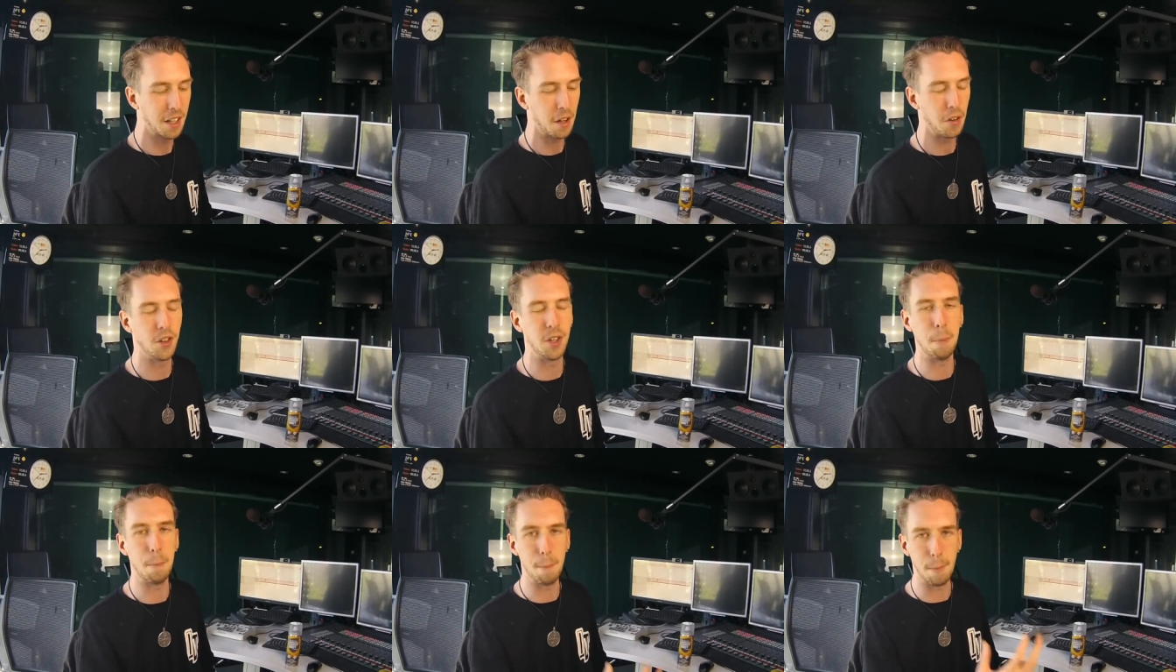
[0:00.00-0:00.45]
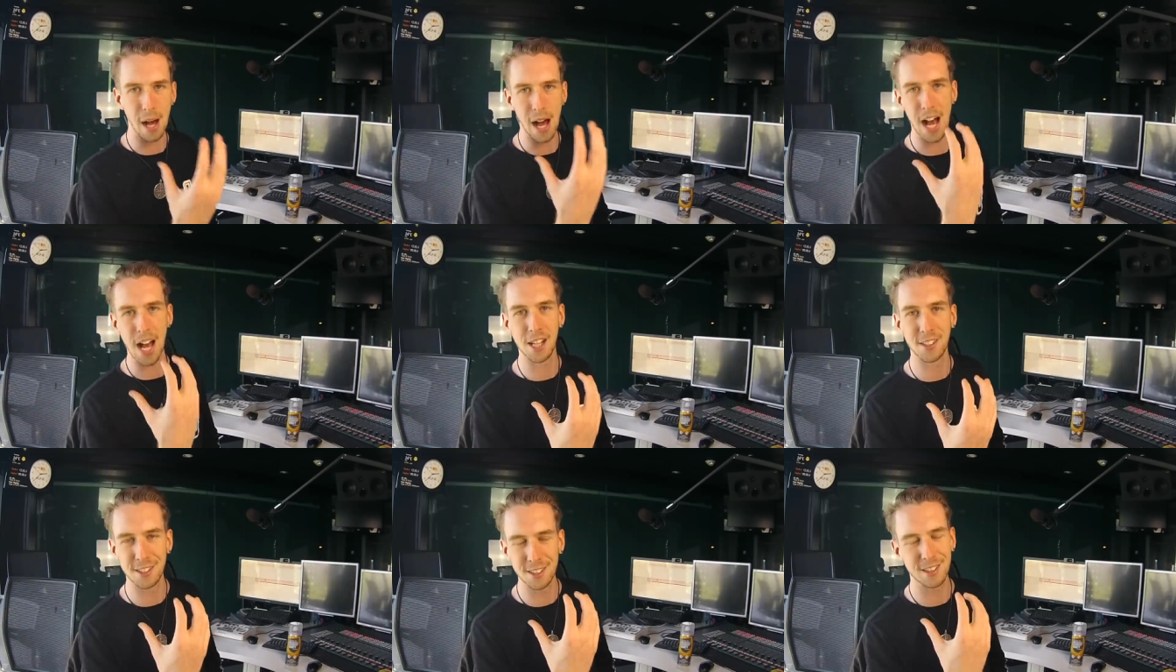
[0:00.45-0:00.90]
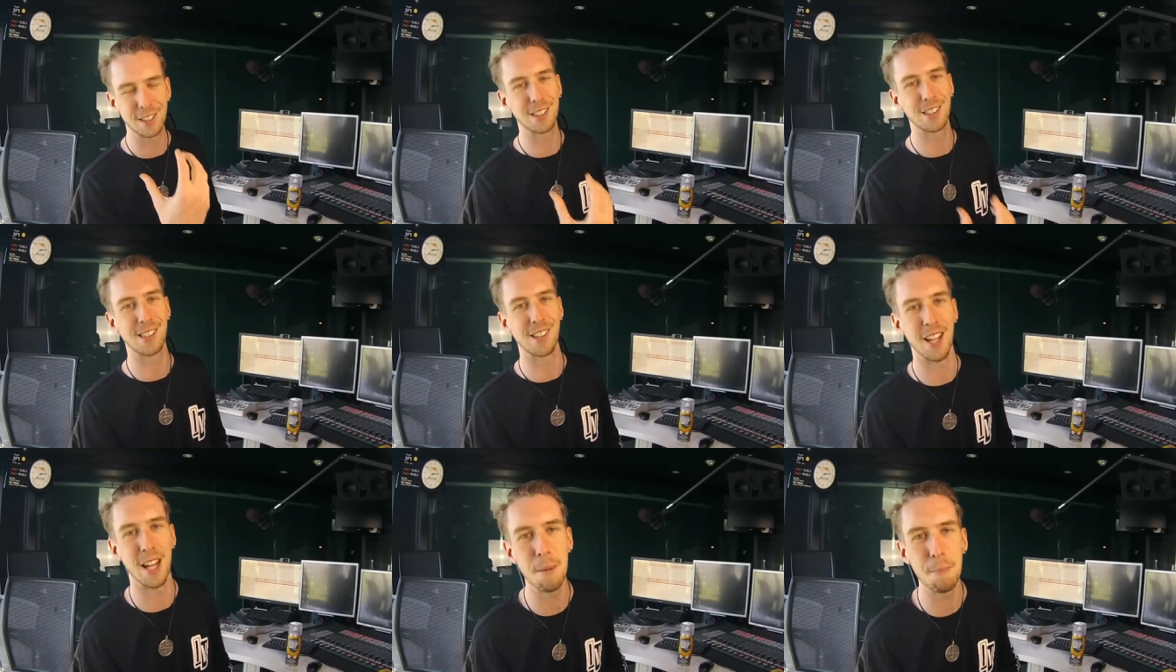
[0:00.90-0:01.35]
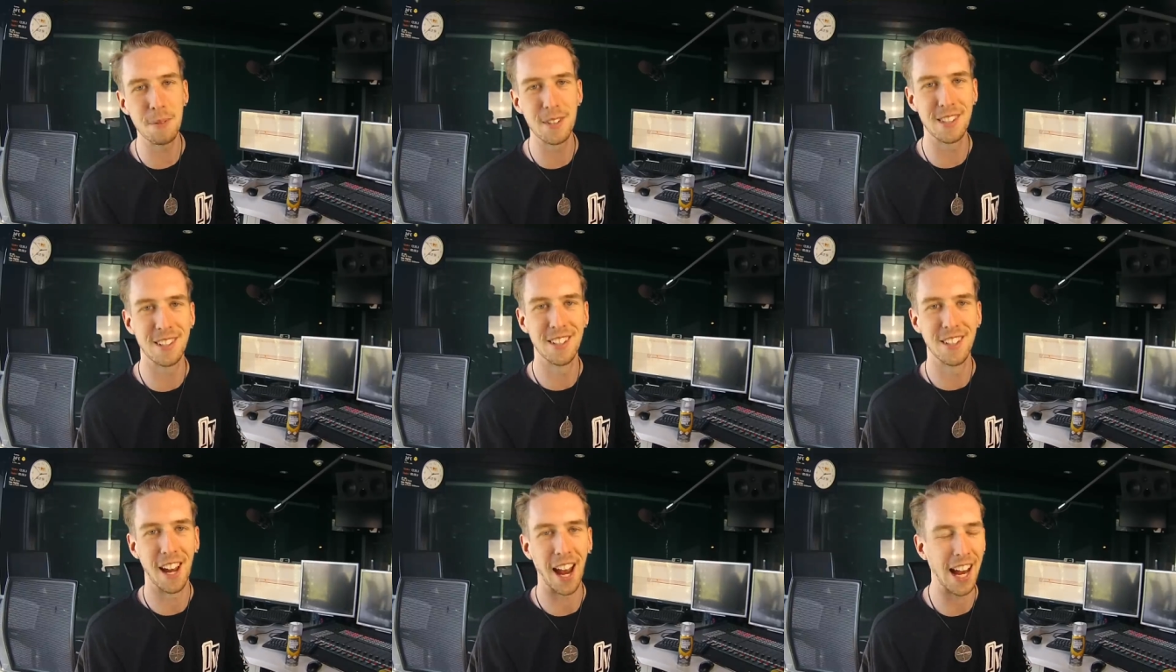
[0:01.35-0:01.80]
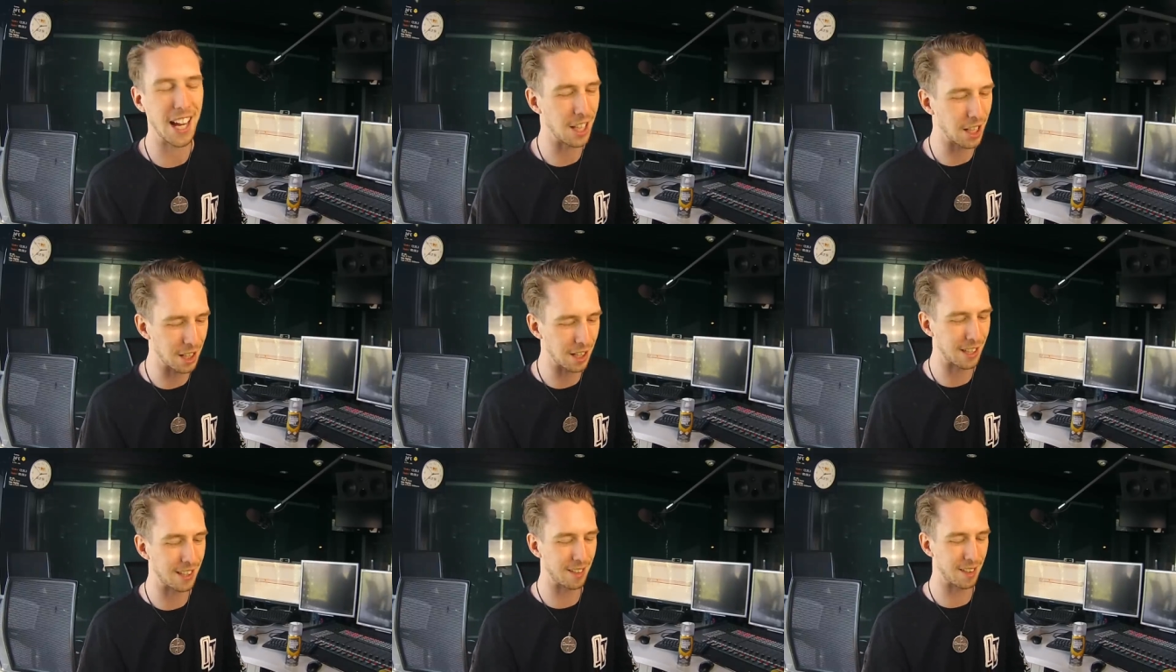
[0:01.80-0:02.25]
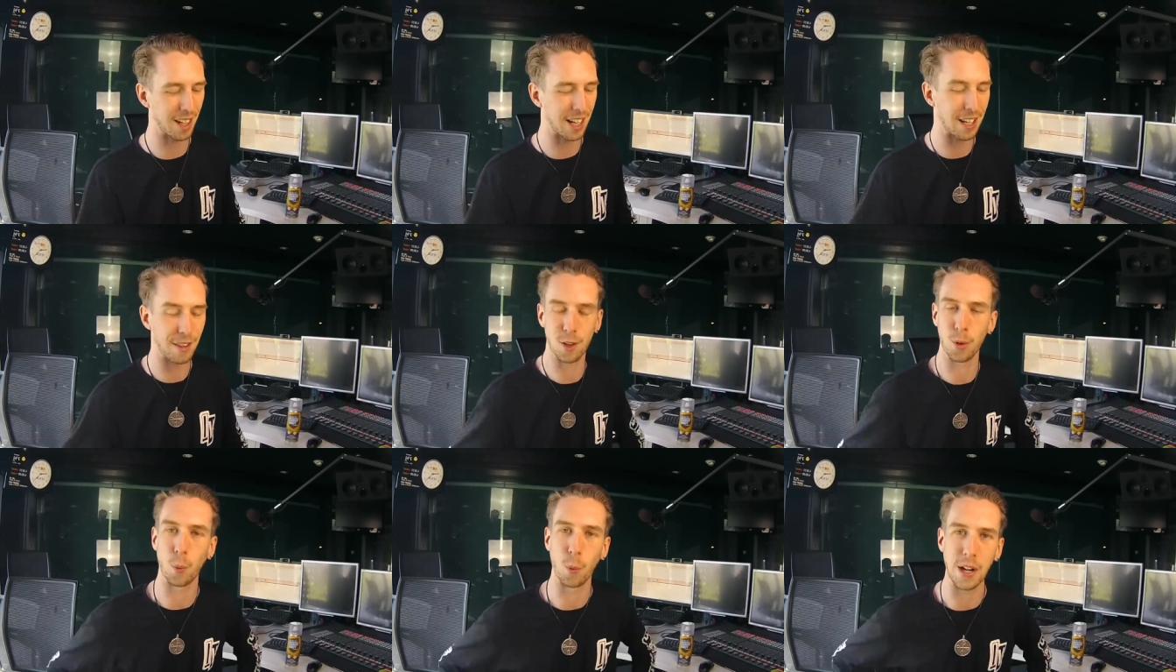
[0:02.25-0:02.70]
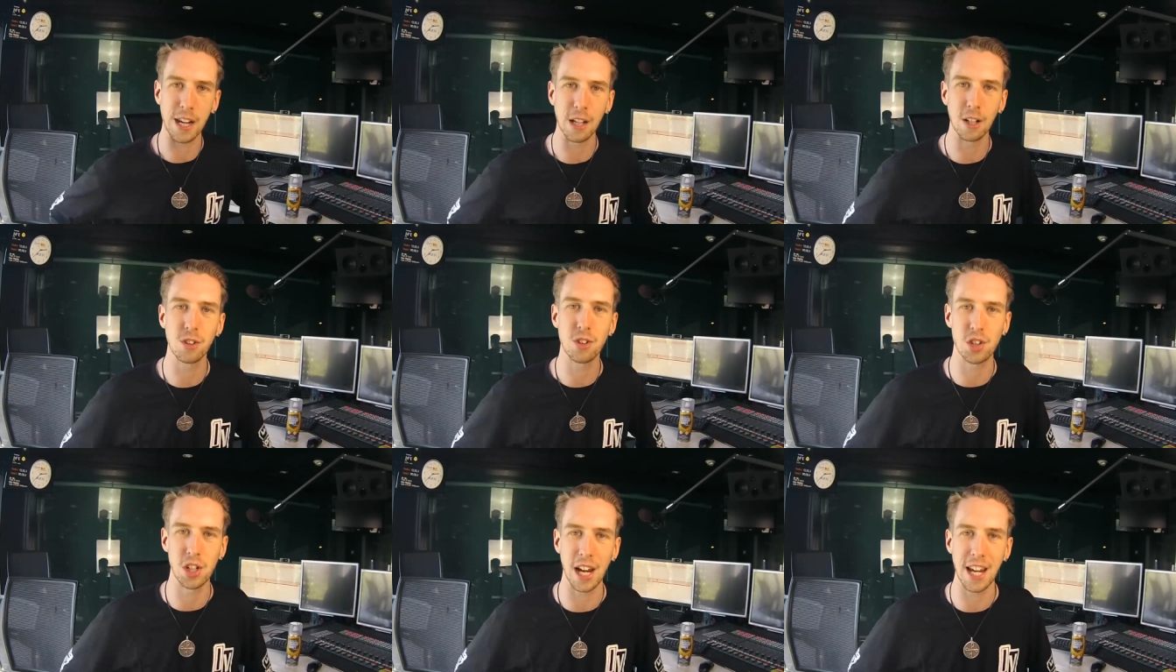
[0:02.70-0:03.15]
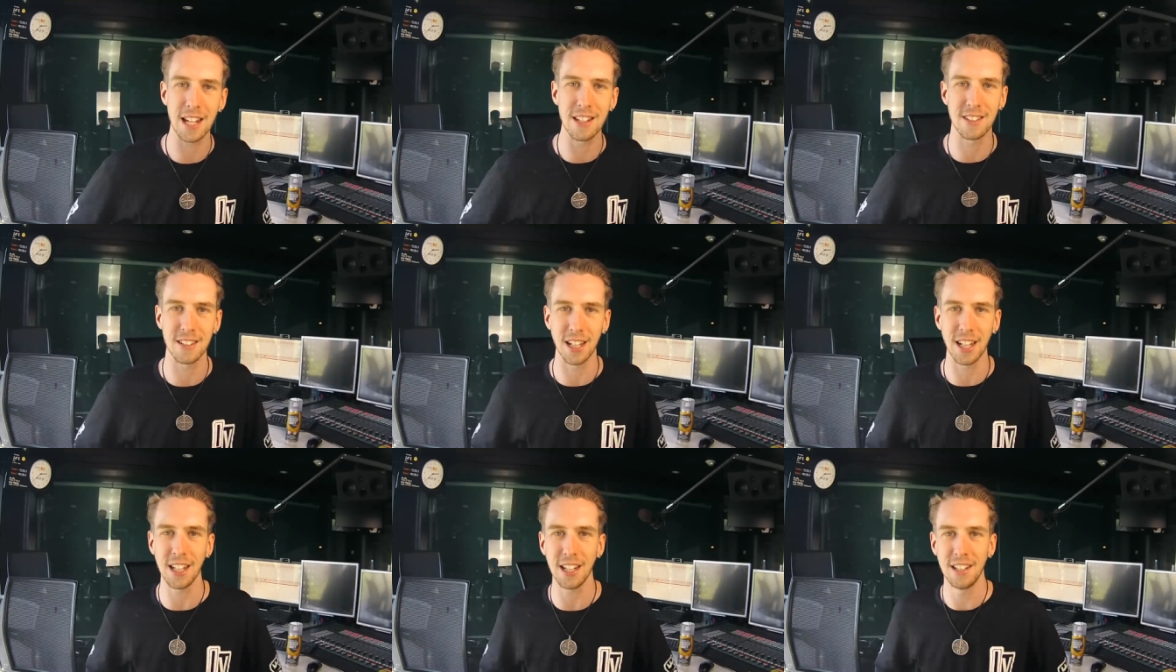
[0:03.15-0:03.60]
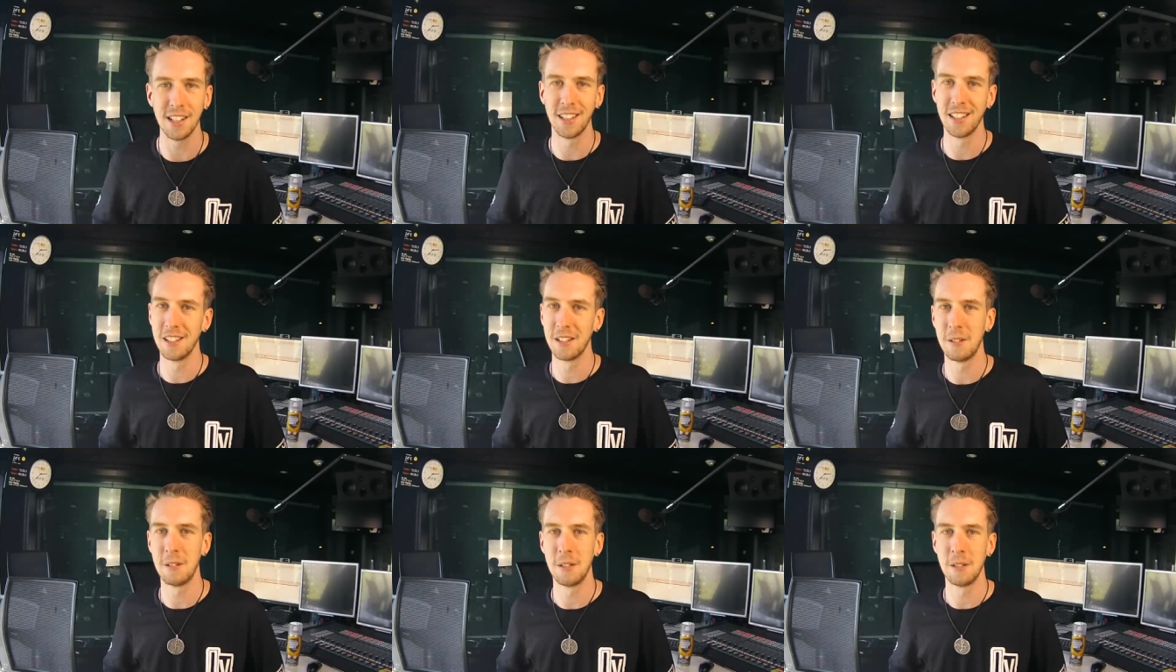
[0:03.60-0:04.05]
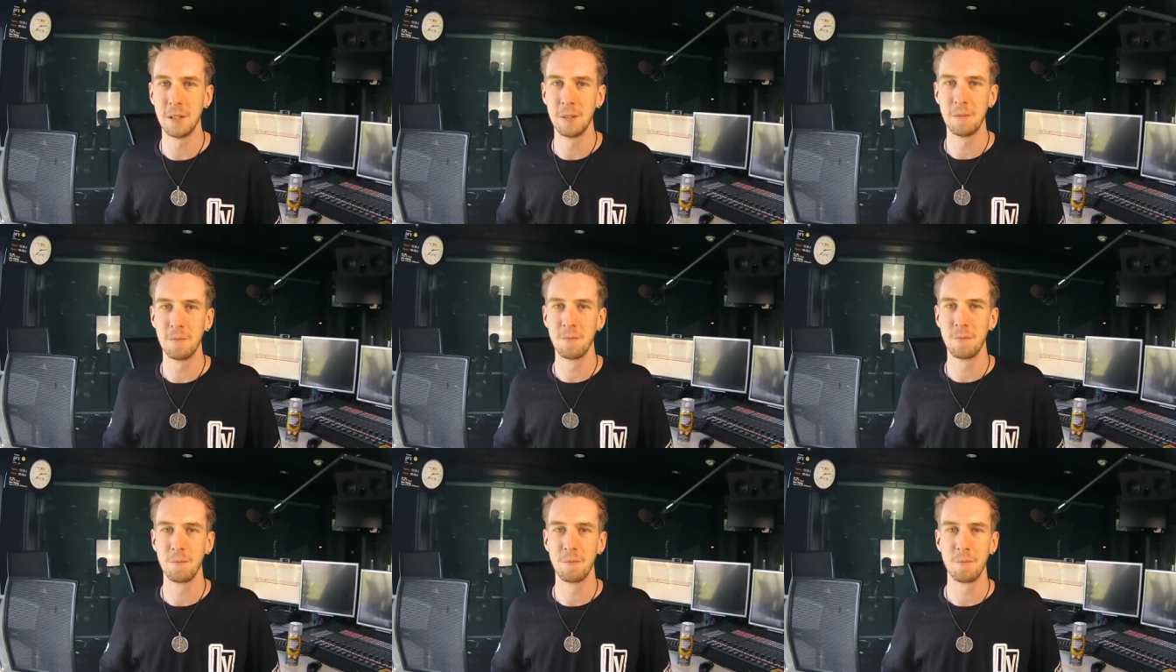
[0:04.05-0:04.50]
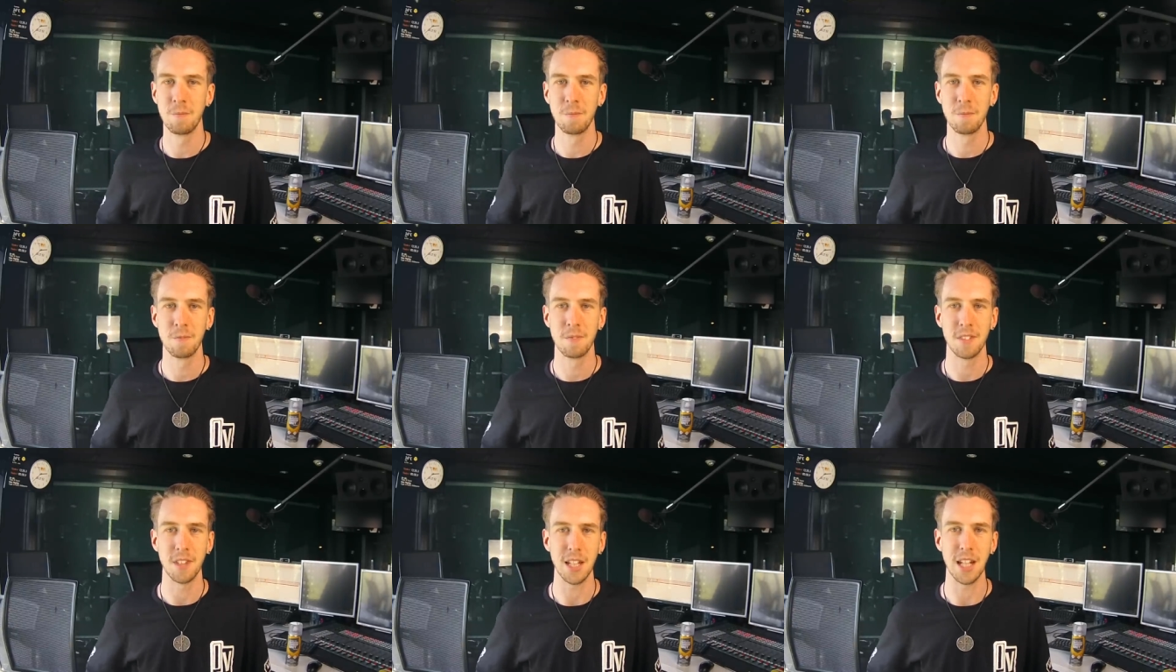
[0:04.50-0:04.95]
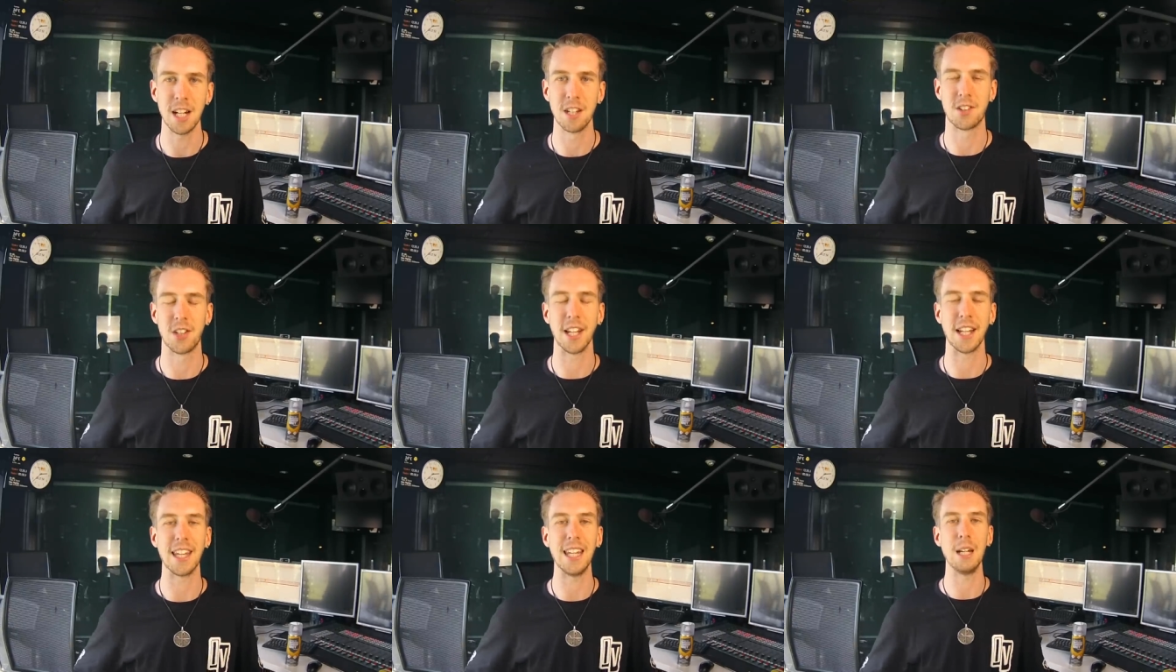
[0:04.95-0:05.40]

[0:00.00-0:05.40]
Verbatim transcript: the mask slips and you see the real Jay Z then it's like